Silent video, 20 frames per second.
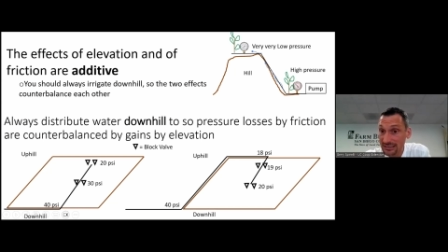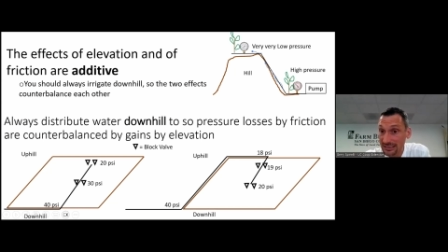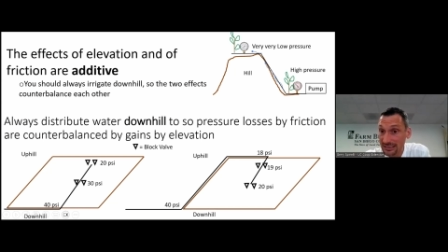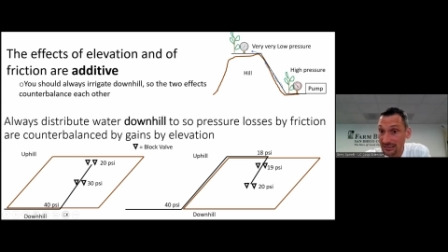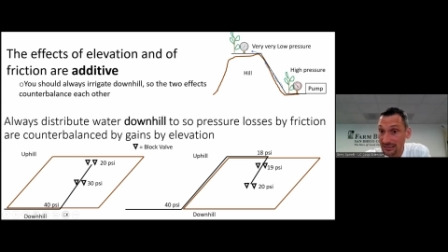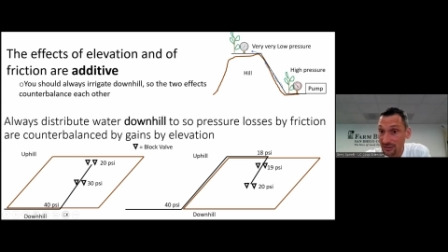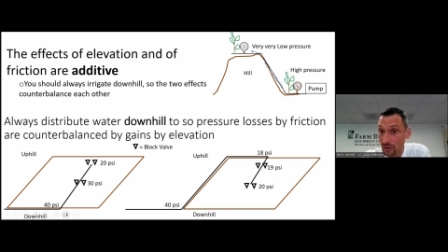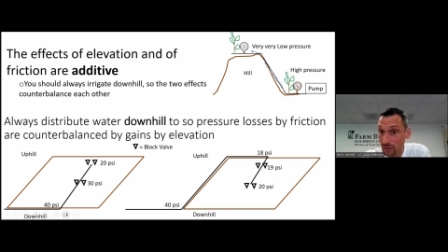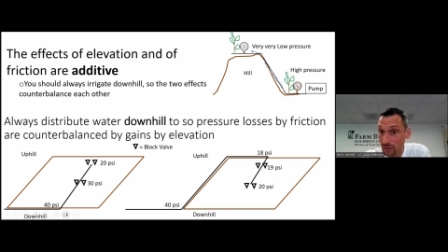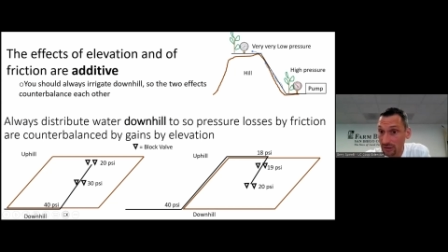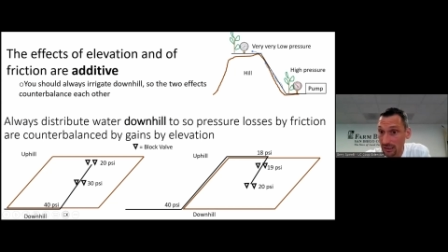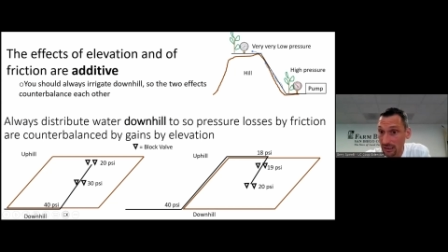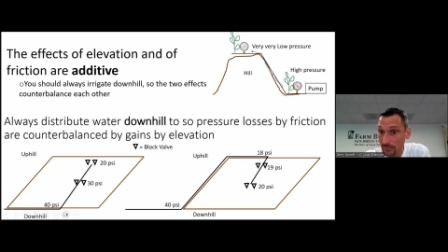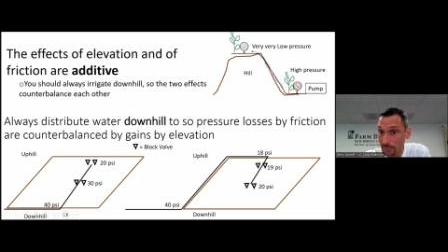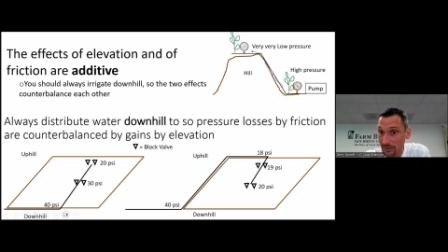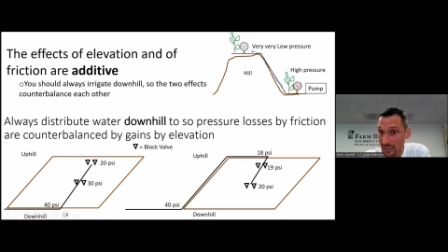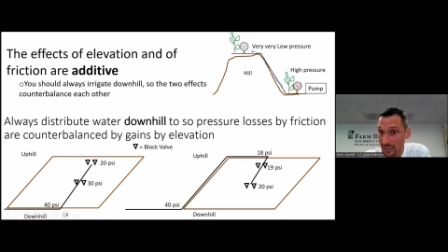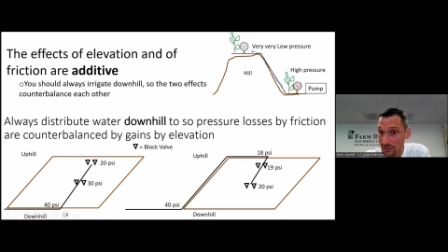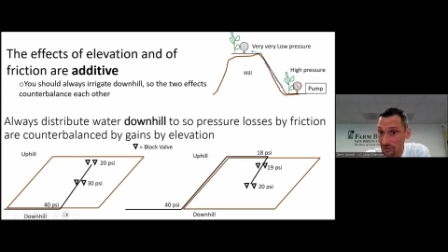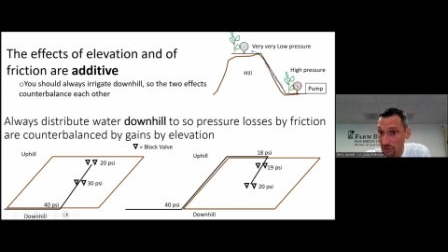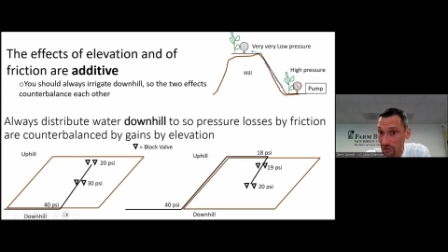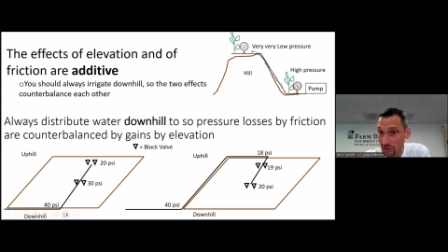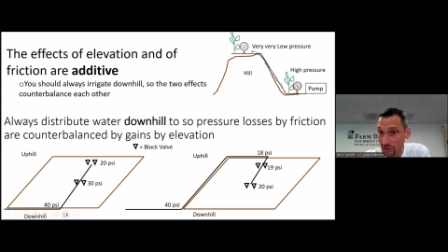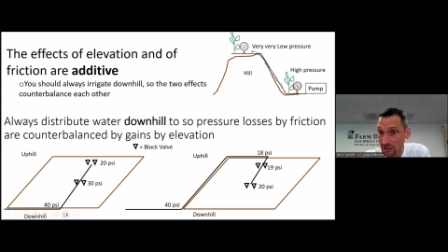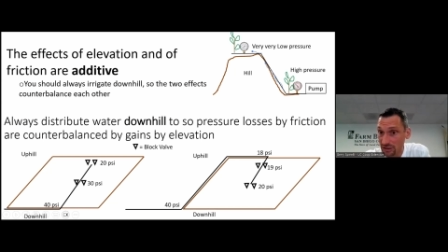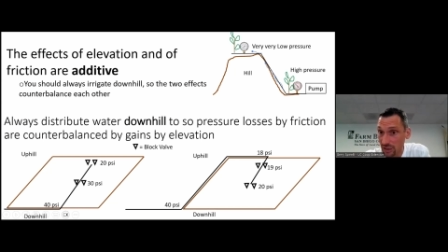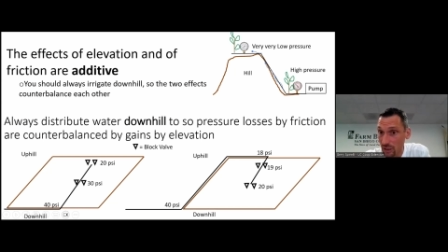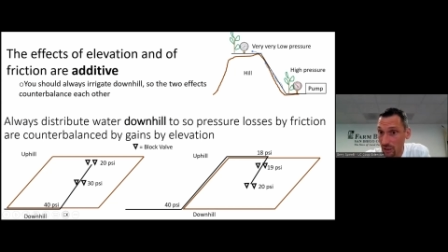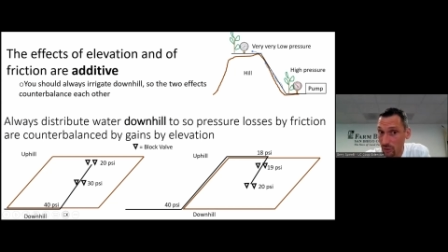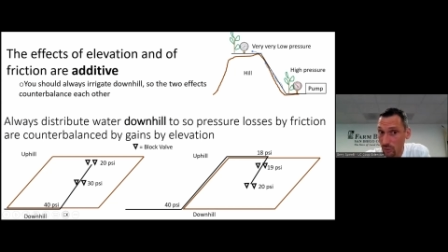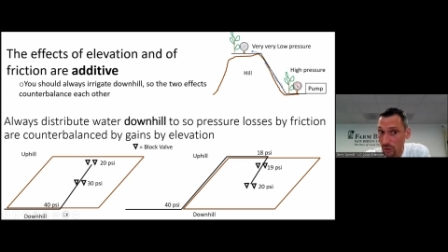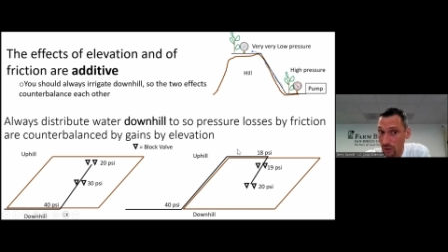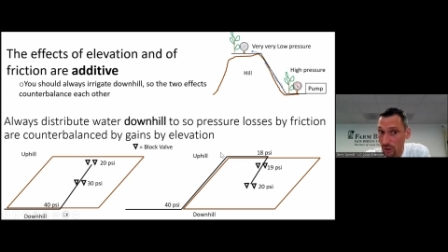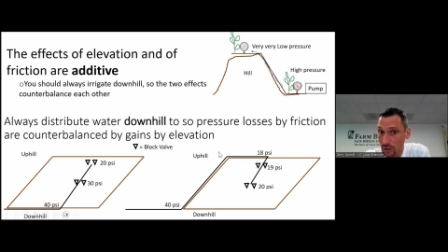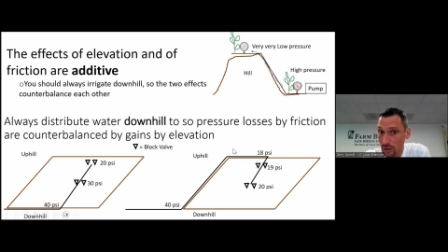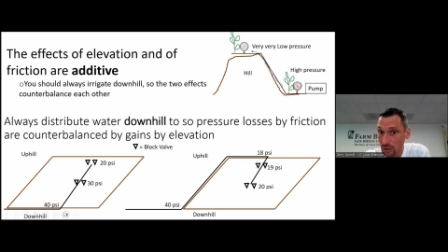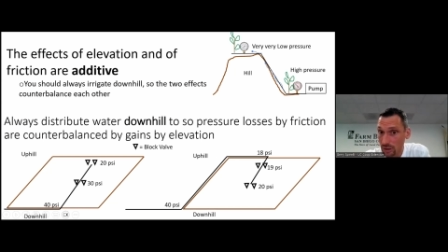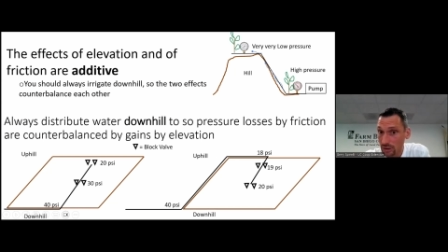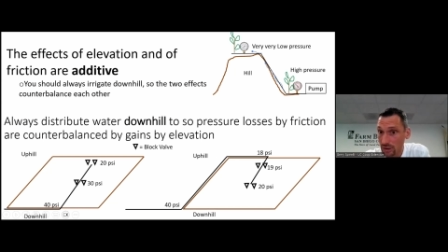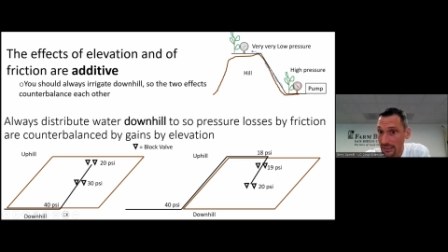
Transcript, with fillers: that the total pressure is lower